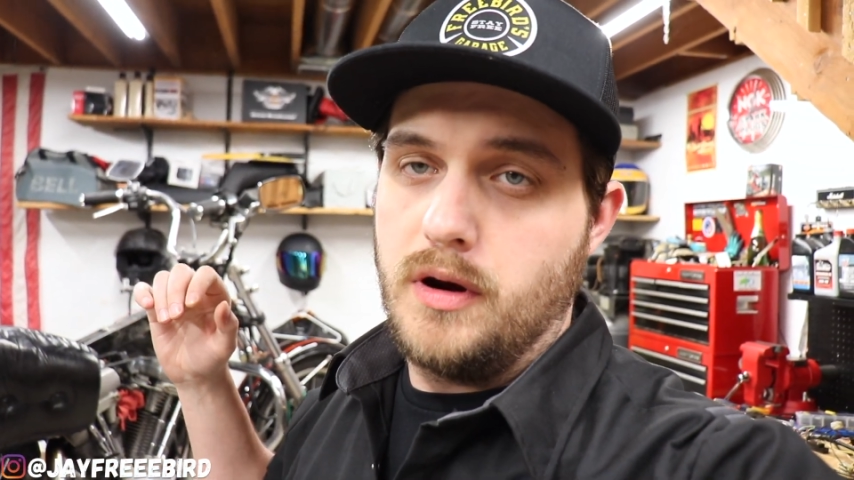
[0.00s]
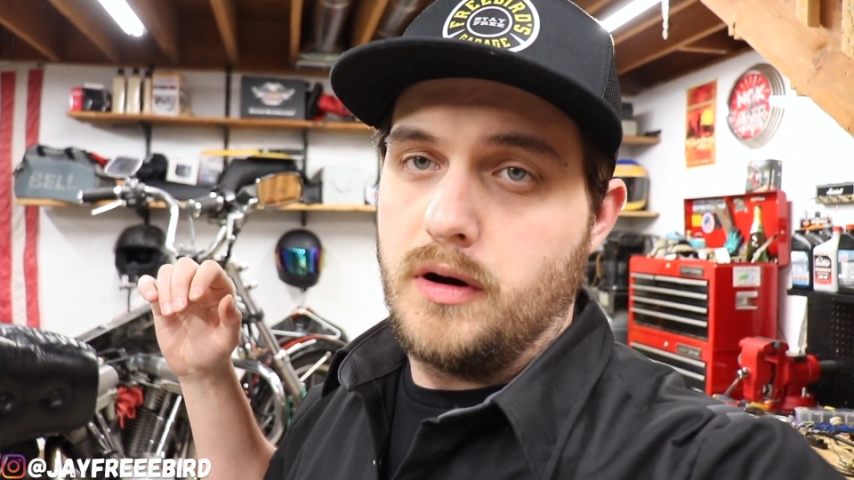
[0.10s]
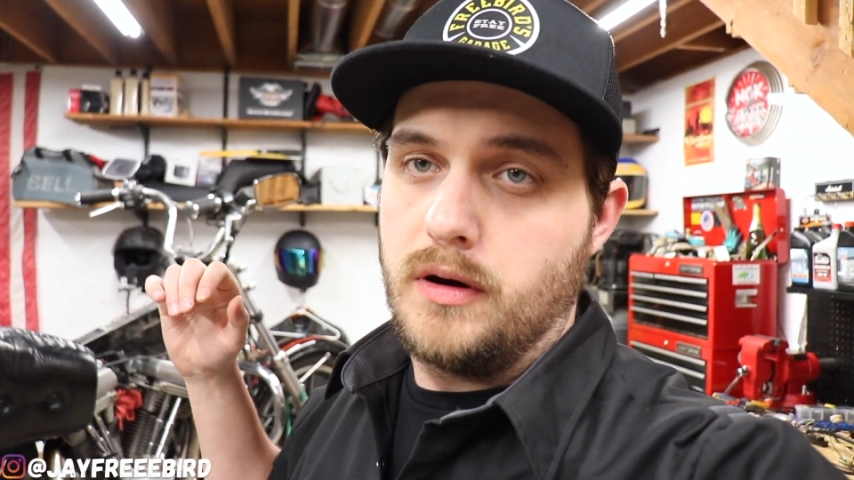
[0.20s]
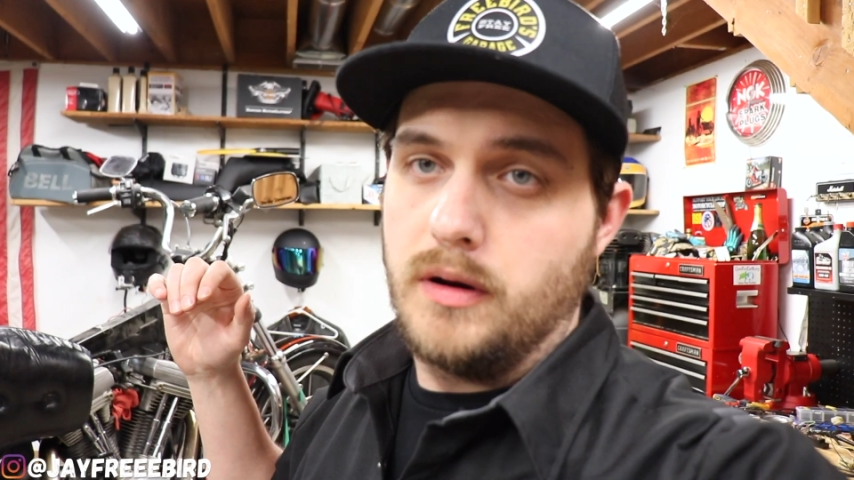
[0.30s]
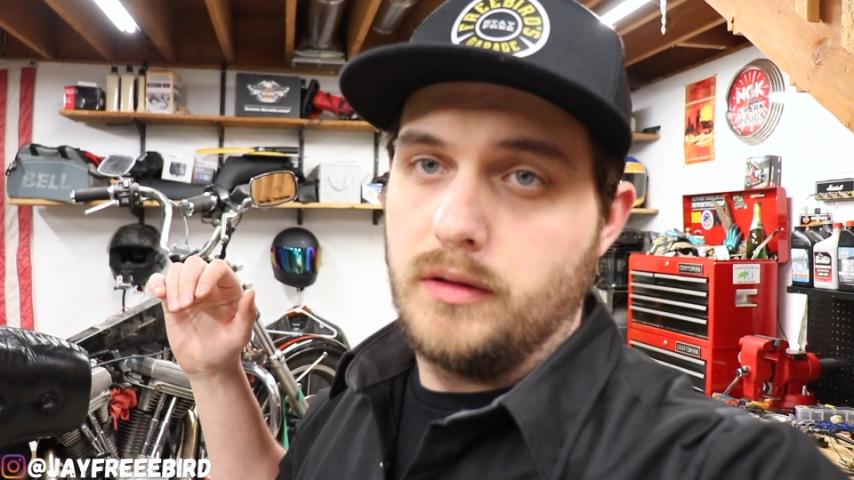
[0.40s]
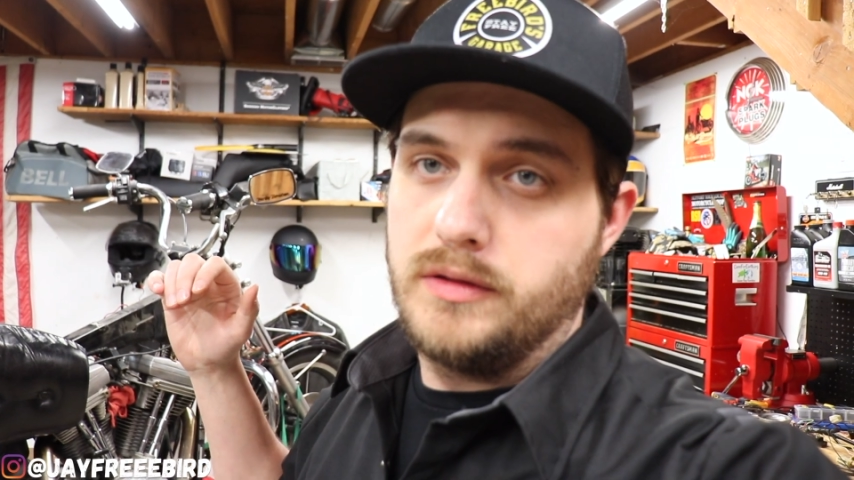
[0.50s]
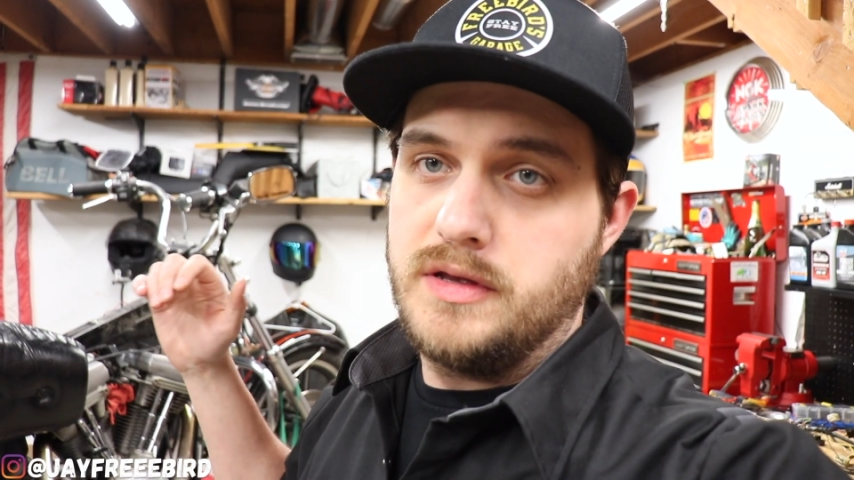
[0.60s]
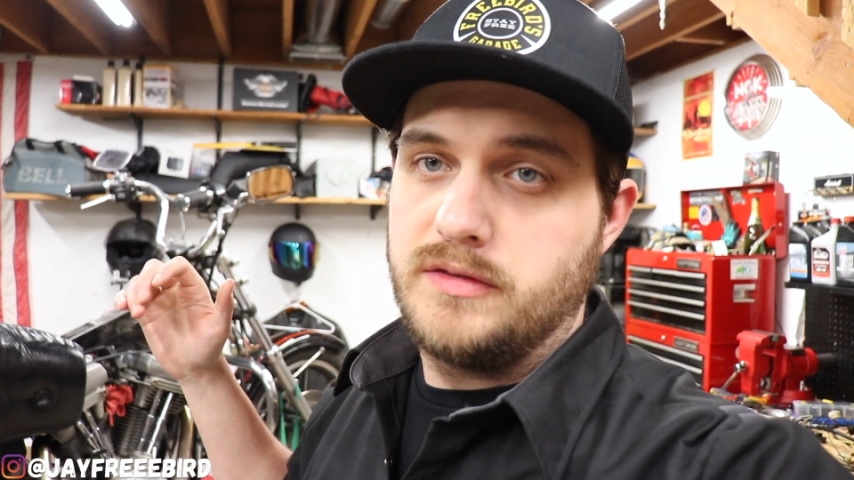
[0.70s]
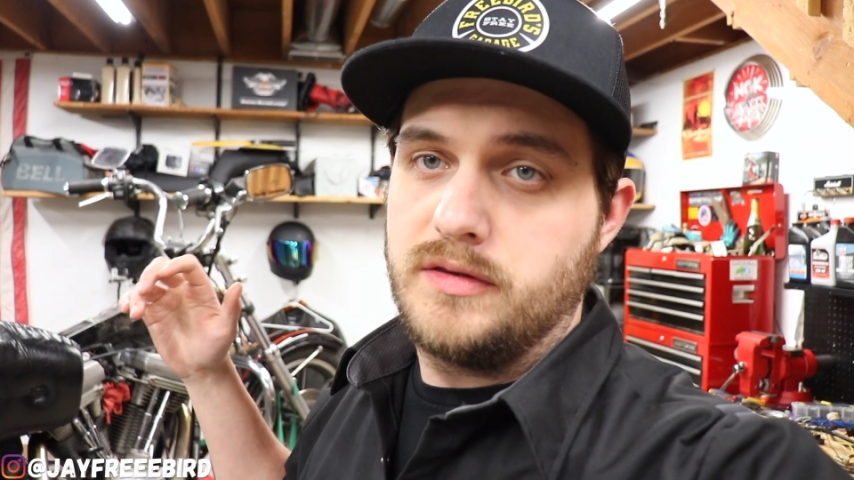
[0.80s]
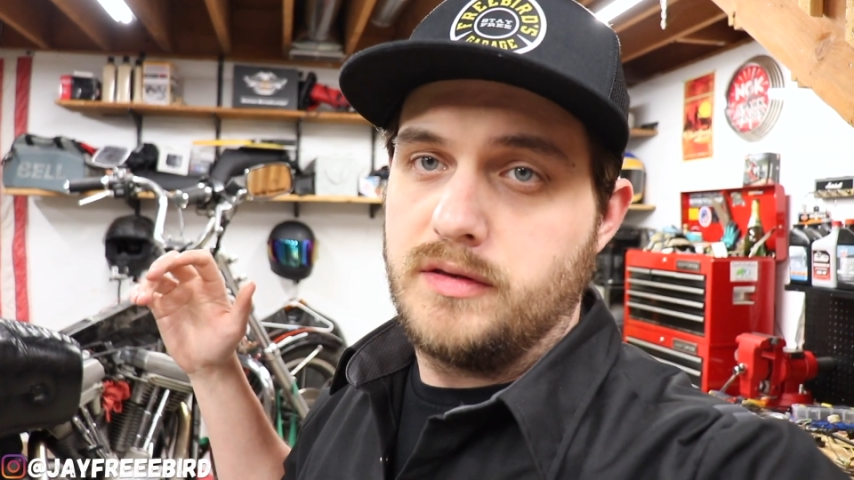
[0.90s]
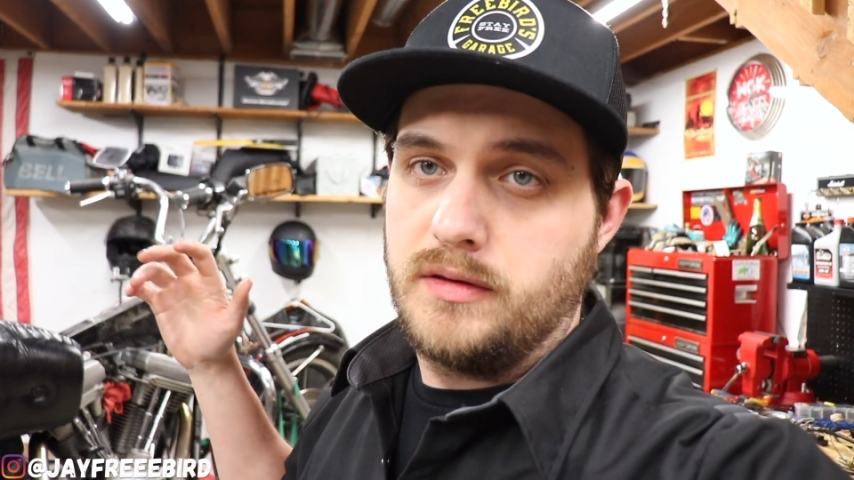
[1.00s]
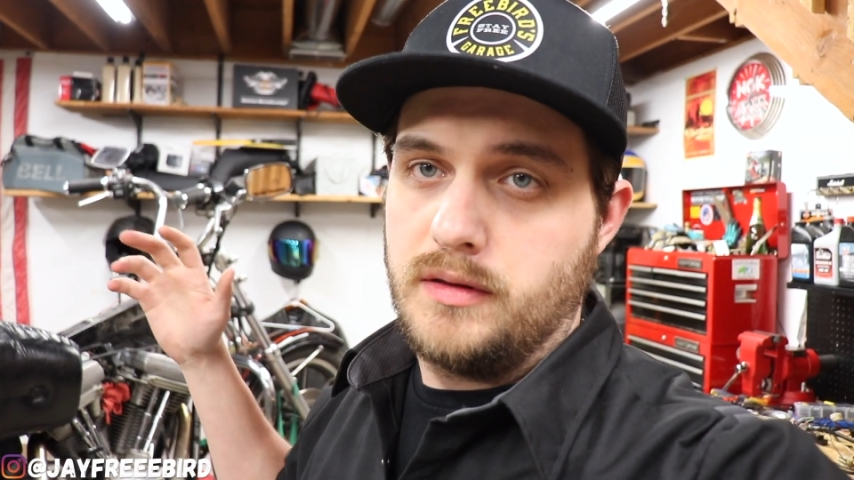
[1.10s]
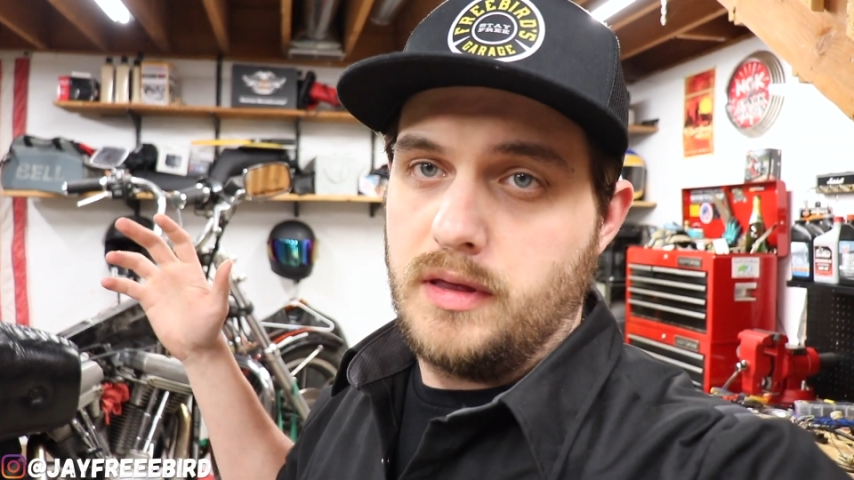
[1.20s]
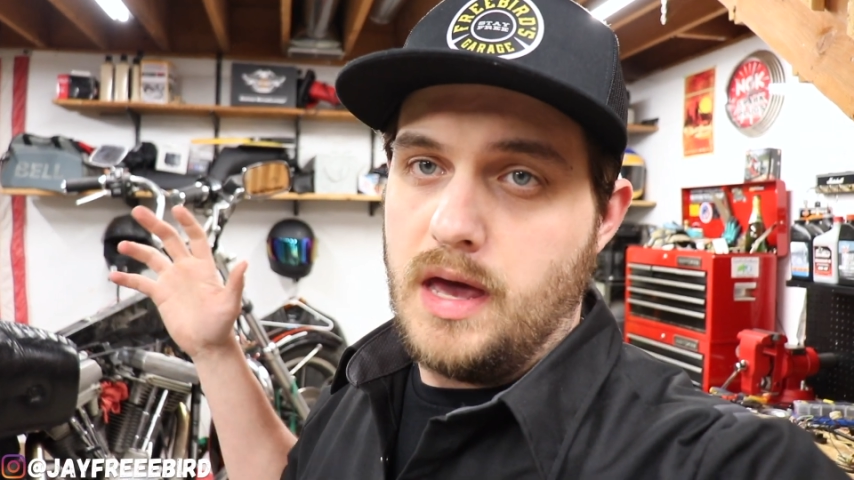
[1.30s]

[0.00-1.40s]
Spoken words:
are at least